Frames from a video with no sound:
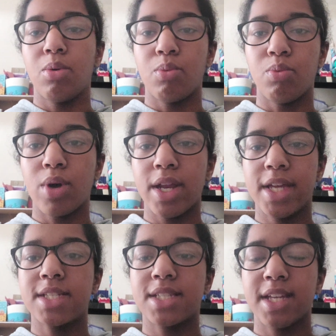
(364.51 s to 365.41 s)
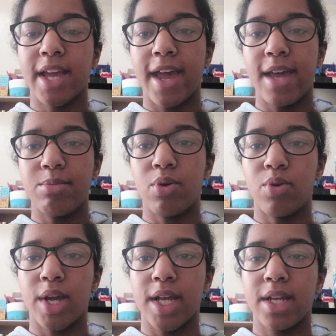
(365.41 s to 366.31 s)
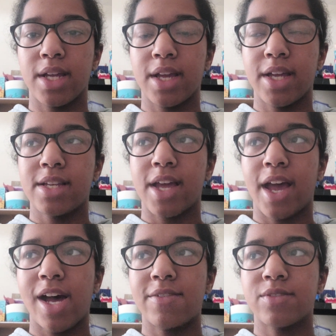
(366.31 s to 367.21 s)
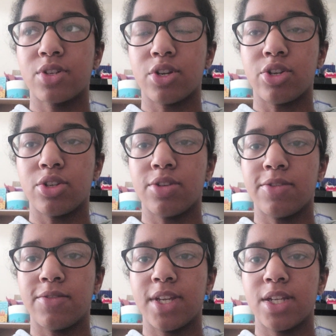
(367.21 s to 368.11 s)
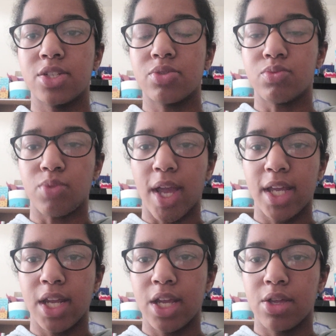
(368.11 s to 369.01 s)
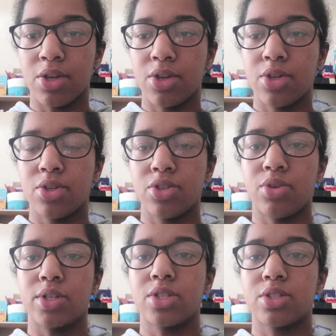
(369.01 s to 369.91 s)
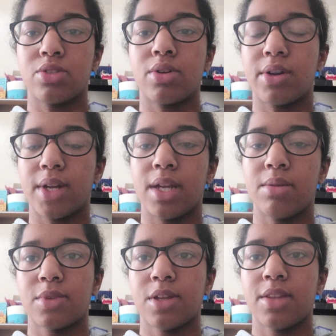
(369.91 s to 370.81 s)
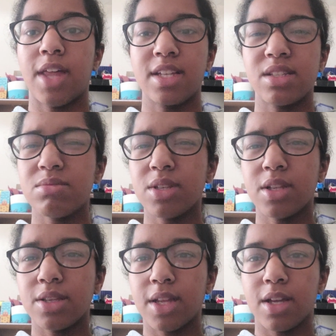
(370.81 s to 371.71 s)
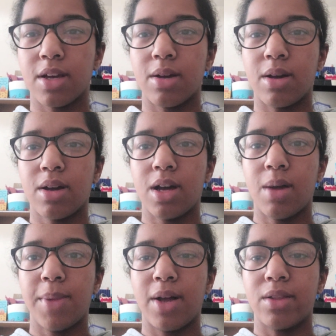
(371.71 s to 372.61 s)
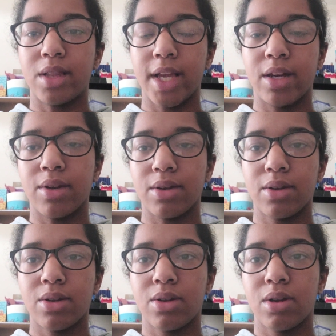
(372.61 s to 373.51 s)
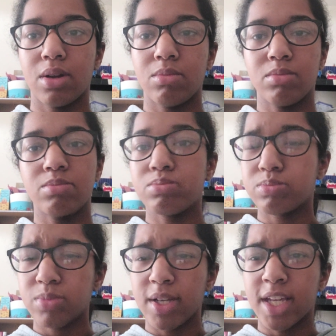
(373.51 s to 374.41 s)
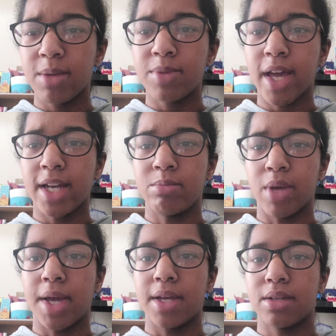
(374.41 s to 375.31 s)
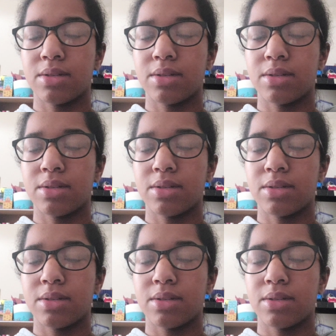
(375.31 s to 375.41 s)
What is the end point after you finish writing your story? That's something to think about later, but keep that in mind.